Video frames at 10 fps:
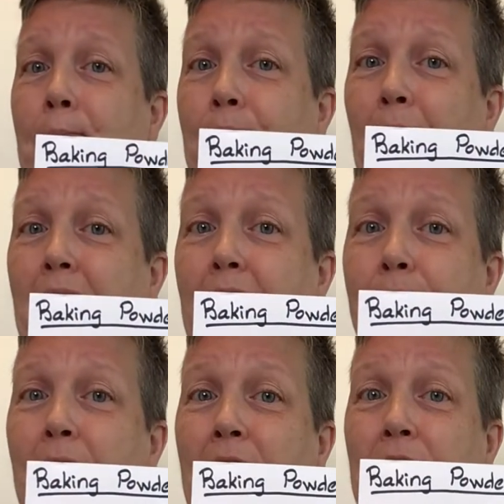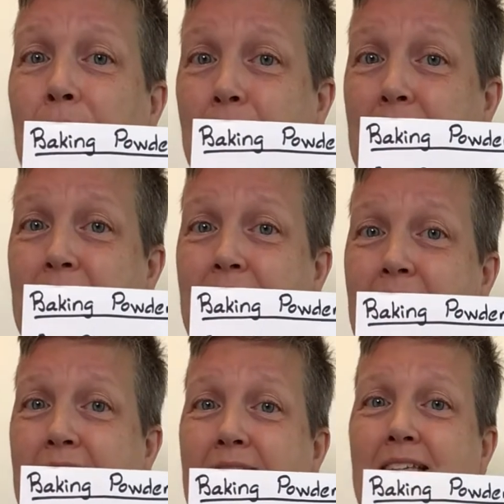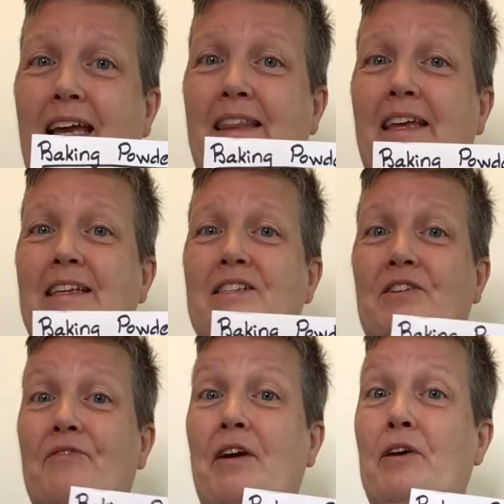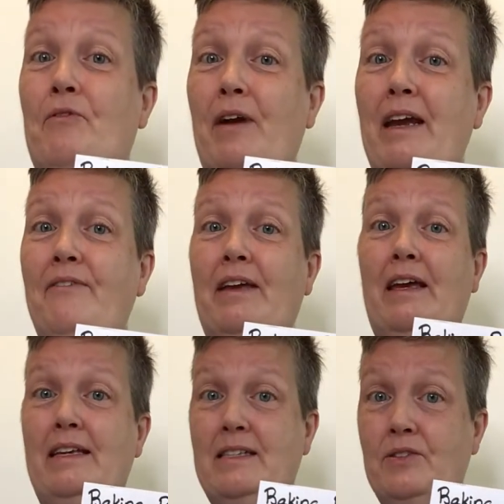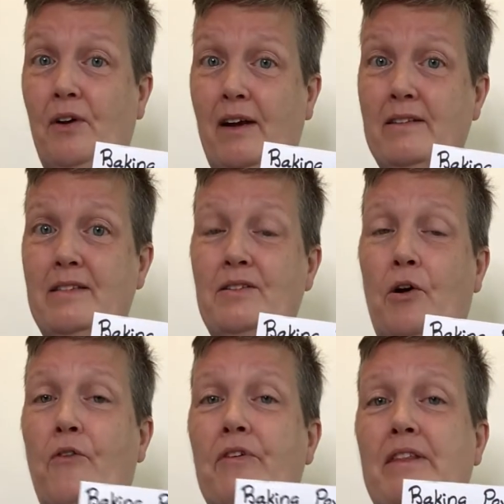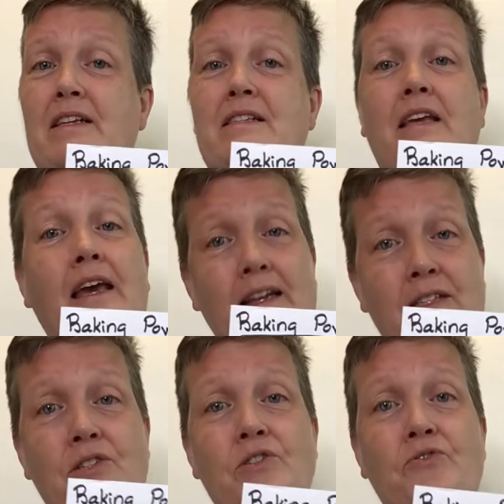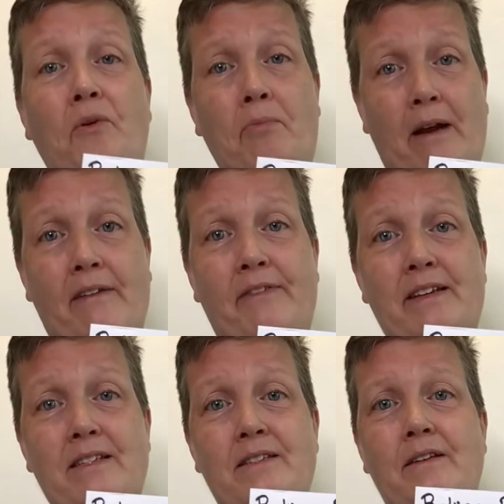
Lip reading: baking powder biscuits, and they serve a gravy, a sauce over this, and it's used for breakfast.